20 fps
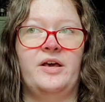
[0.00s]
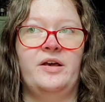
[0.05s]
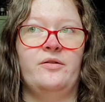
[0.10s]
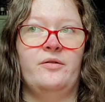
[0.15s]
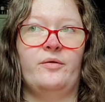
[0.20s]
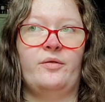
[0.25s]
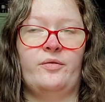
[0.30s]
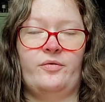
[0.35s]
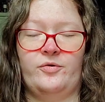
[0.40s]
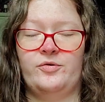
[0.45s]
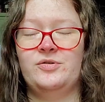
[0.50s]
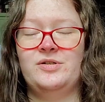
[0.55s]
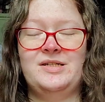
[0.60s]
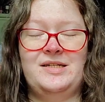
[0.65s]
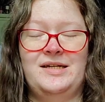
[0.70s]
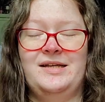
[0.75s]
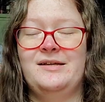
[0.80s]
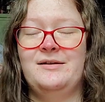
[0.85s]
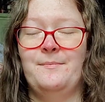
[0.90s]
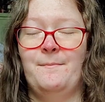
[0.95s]
and
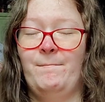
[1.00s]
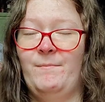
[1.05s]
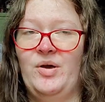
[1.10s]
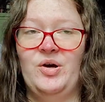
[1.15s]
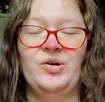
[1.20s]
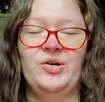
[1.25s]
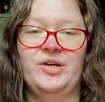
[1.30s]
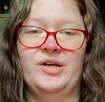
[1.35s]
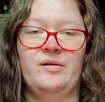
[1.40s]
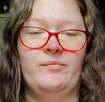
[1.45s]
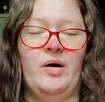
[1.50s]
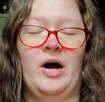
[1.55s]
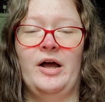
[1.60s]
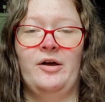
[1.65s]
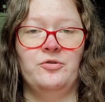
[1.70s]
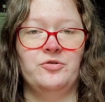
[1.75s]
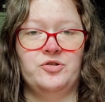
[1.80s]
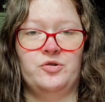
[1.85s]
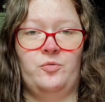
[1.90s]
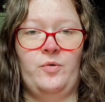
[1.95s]
13 million
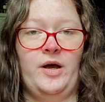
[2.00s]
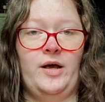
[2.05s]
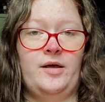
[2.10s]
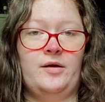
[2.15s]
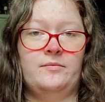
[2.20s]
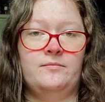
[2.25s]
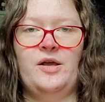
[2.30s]
miles away.